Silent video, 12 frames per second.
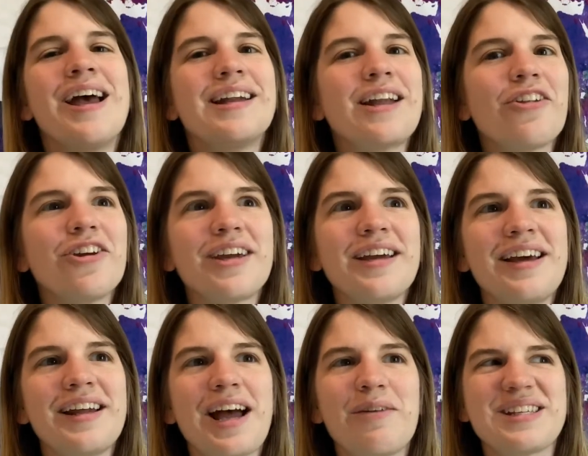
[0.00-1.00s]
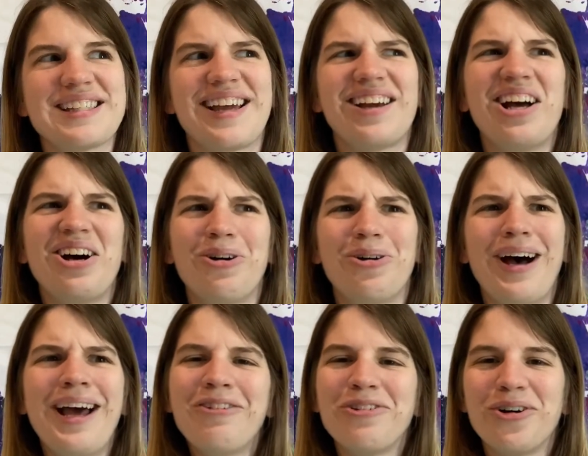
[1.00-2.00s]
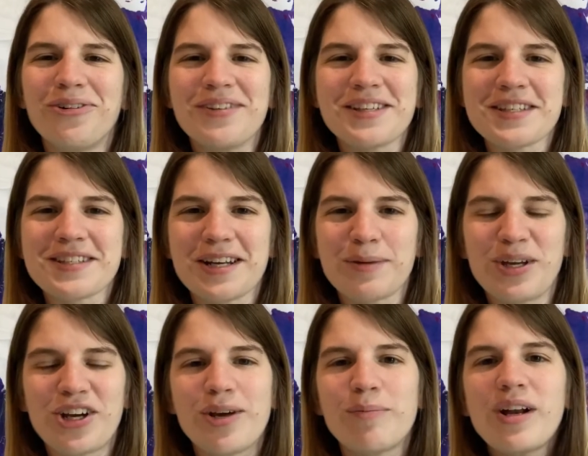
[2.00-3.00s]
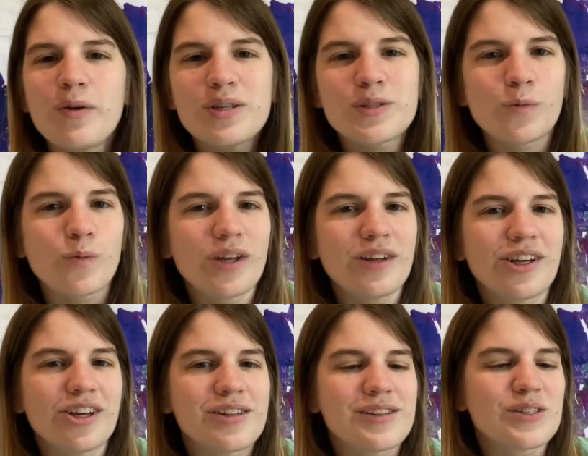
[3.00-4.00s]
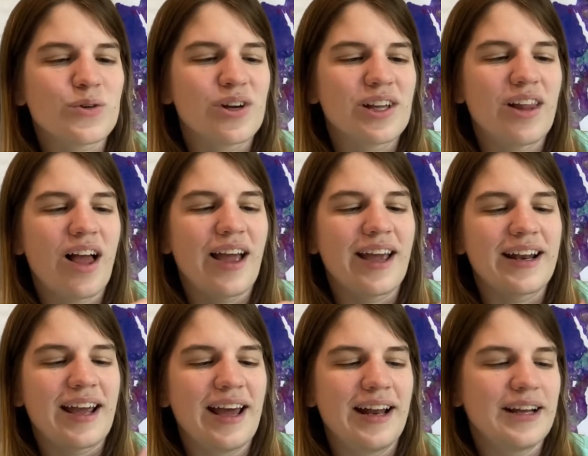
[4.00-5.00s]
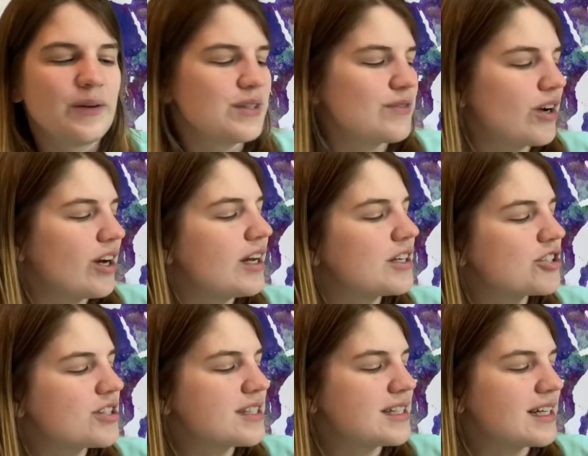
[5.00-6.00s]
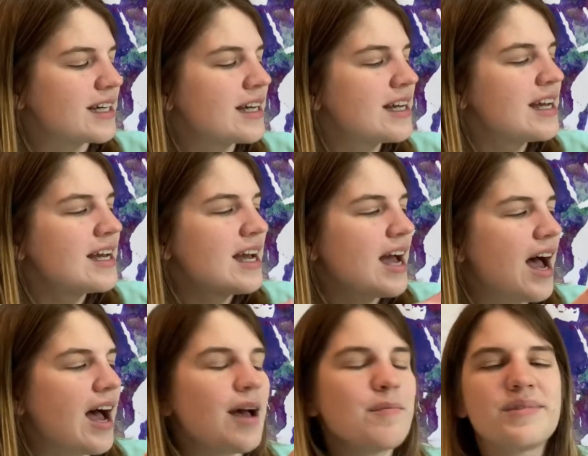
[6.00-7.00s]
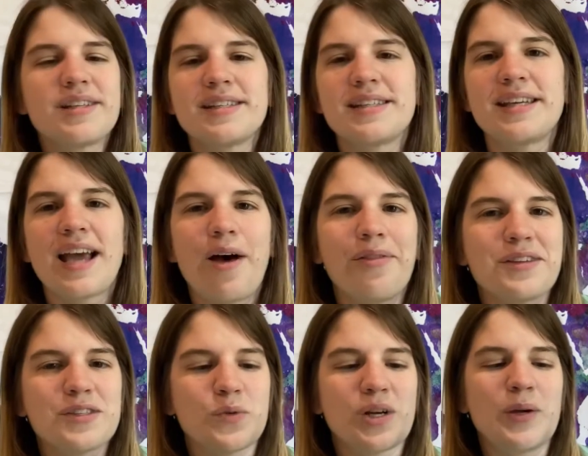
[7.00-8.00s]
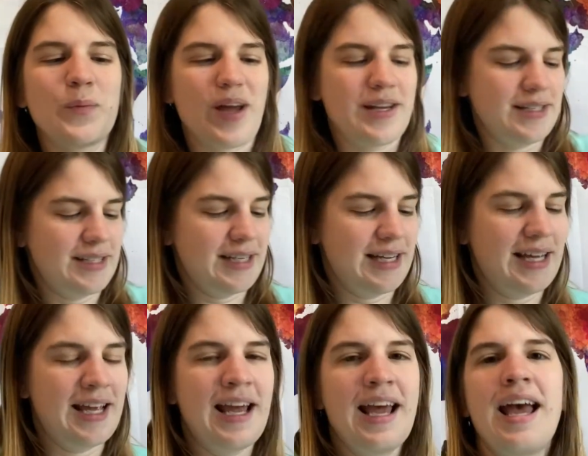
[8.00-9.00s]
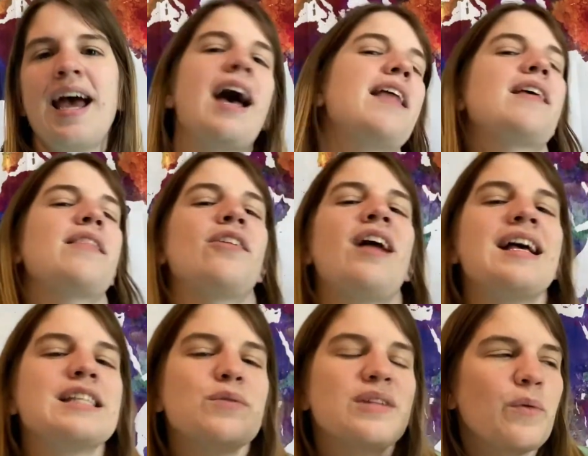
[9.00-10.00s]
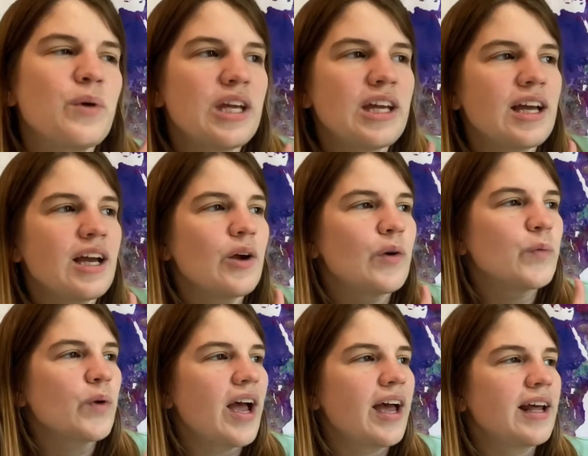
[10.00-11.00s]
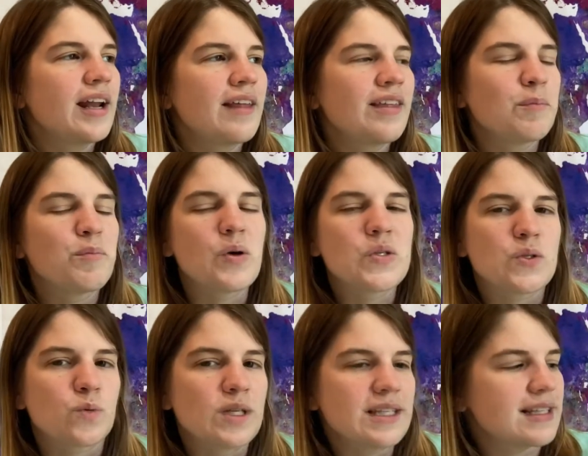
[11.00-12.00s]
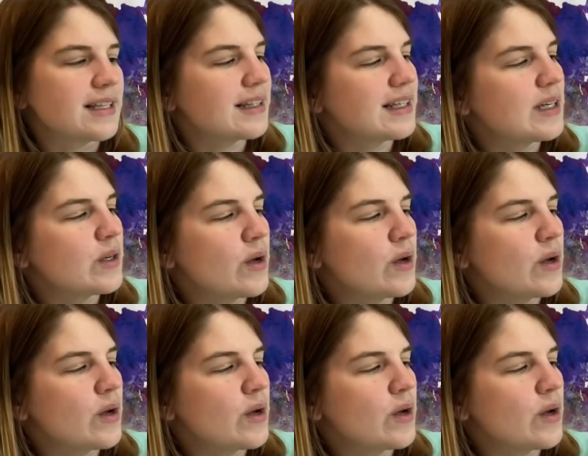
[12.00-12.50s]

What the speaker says: Now looking at it, I was like, oh, I don't know if this is going to be good, but it was a really good storyline, and it was very interesting to see how the story went. And then the last one that we read, I think most recently,